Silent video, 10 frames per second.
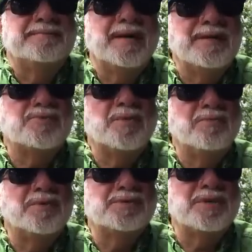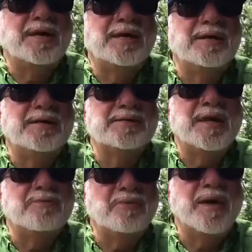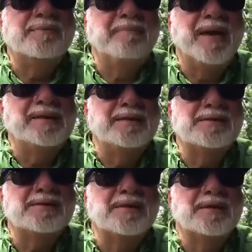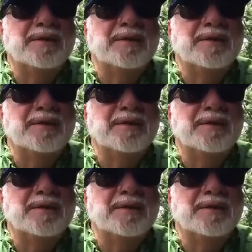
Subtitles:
That's what we're seeking, is that right balance.